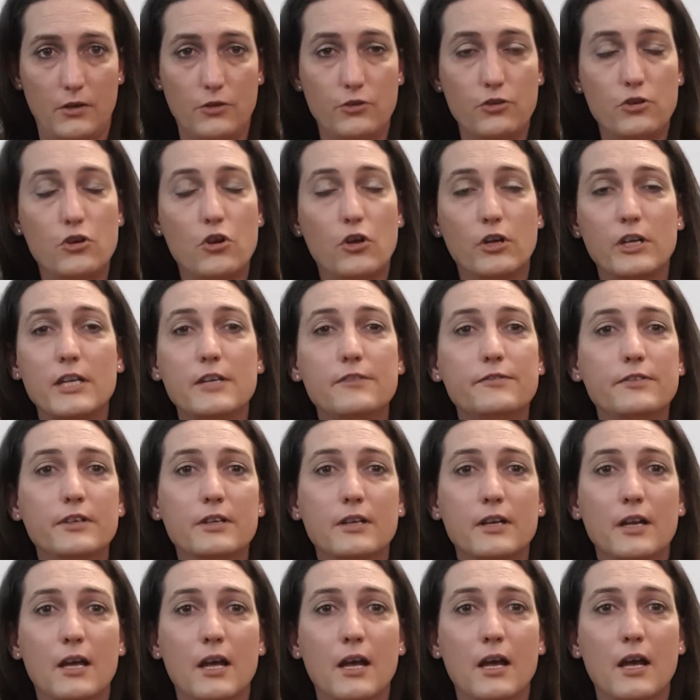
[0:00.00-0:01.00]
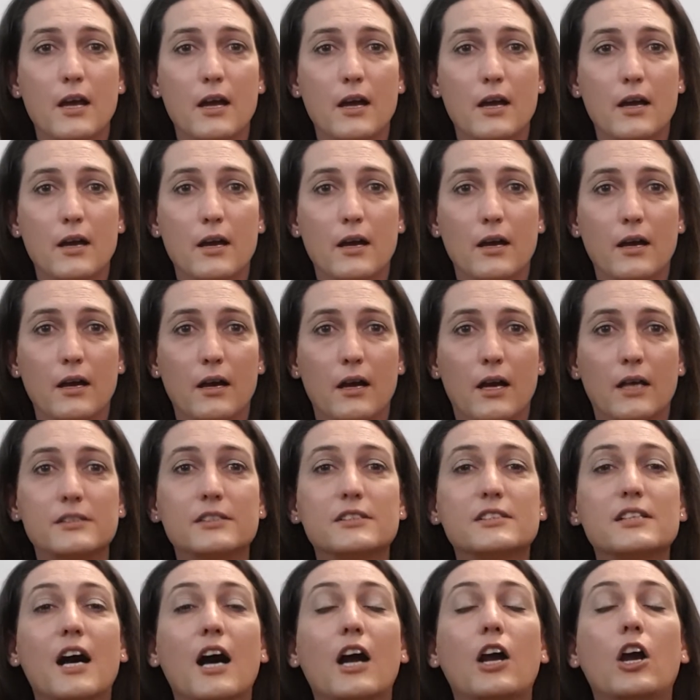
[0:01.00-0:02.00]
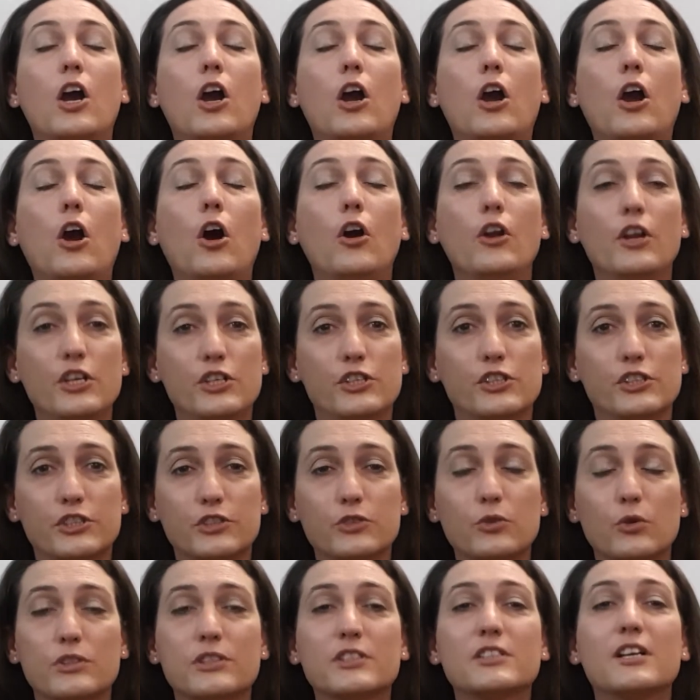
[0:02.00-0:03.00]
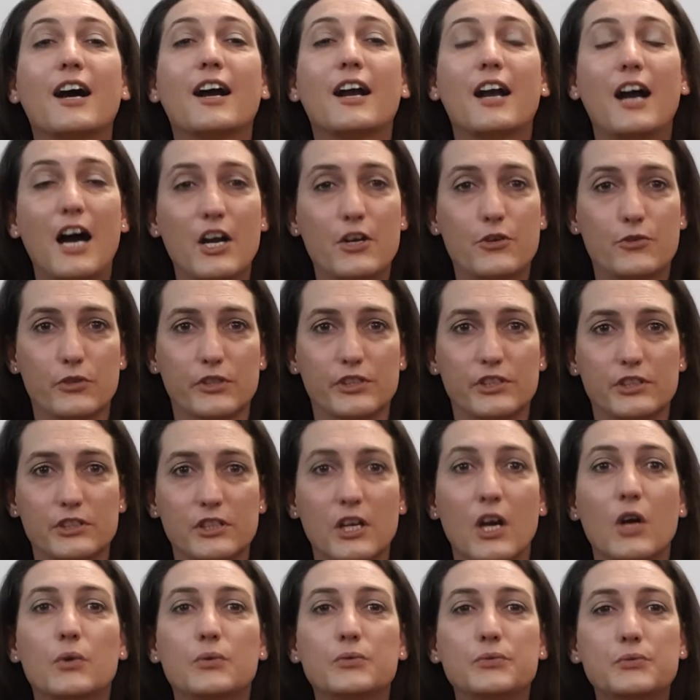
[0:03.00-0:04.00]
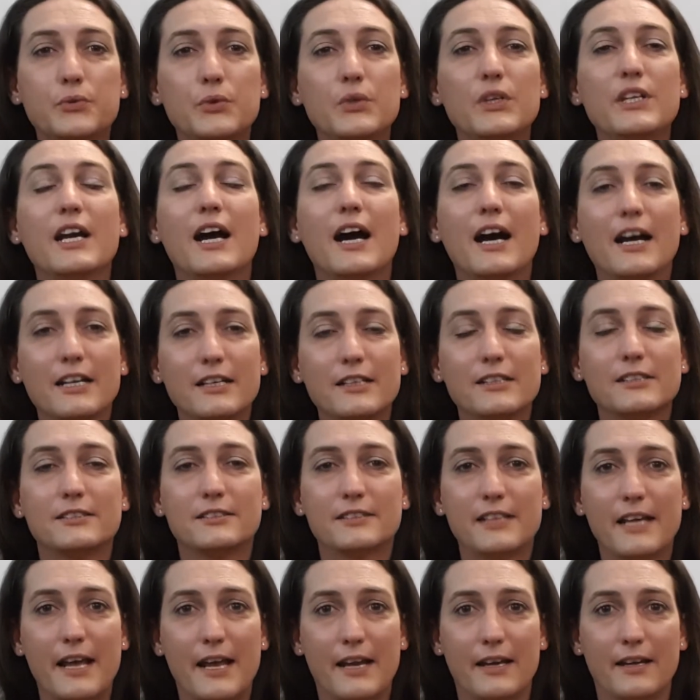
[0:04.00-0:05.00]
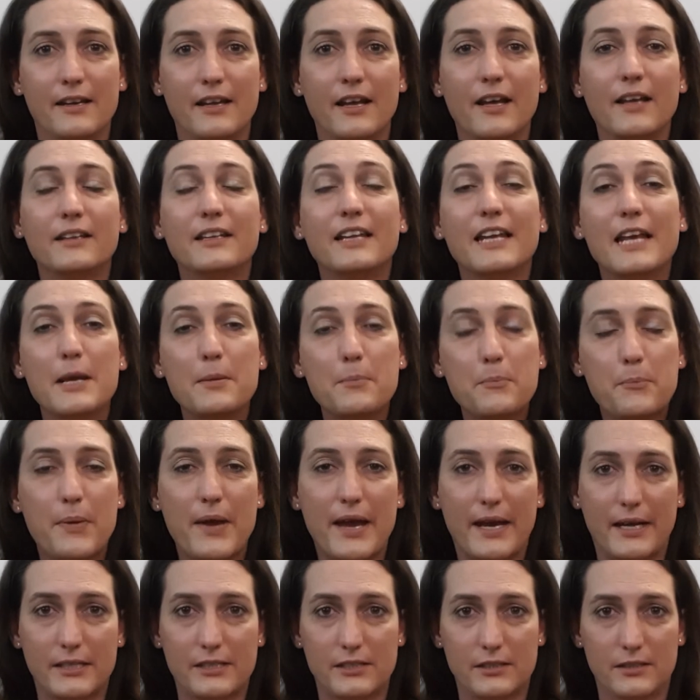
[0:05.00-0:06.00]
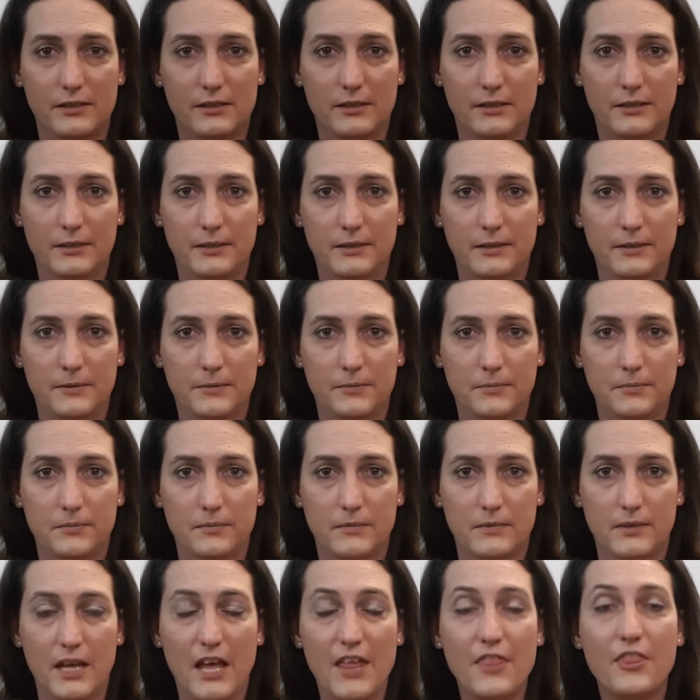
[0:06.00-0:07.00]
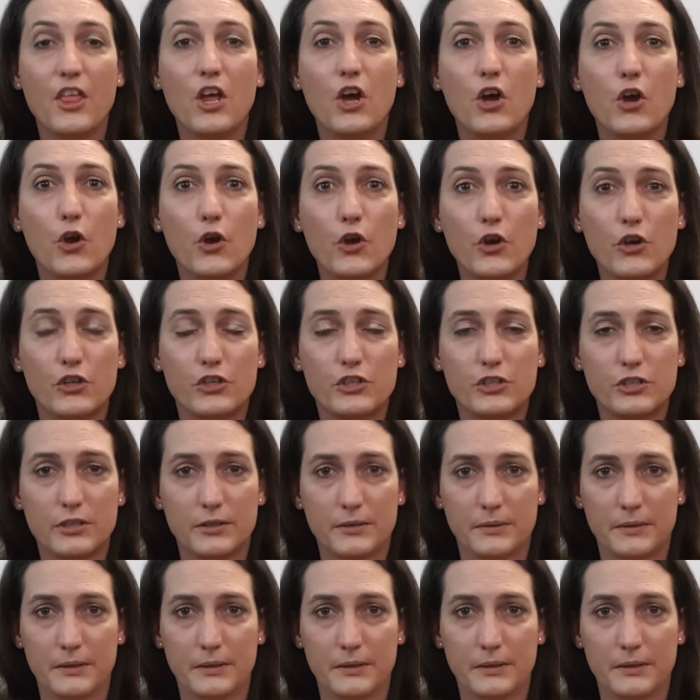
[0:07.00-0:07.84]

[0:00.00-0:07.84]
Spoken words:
Not even psychologists or psychiatrists fully understand the impact and the hurt